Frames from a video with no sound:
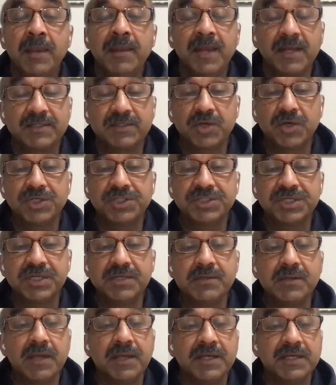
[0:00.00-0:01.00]
Next
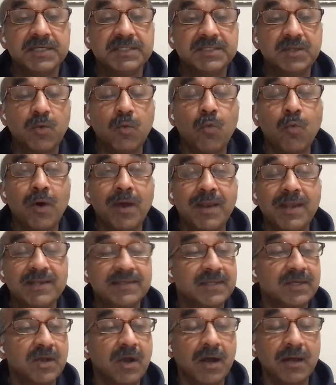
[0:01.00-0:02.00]
question is, what
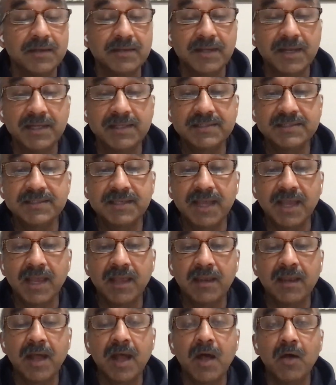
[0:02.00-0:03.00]
is a context
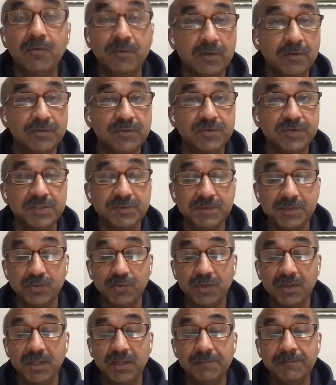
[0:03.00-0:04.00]
and how can you switch
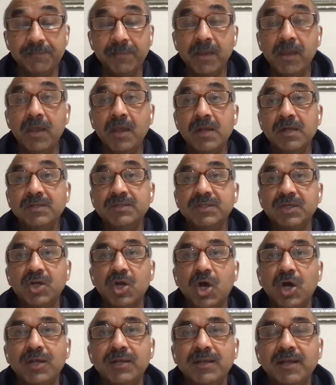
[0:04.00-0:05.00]
between them? So
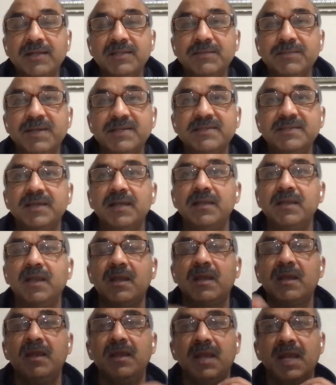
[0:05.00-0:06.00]
context is basically a
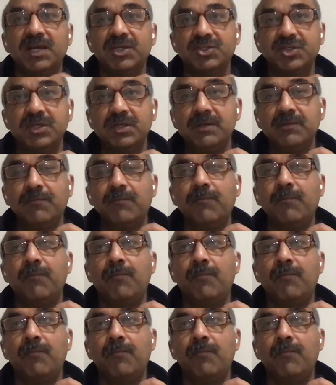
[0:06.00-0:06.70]
connection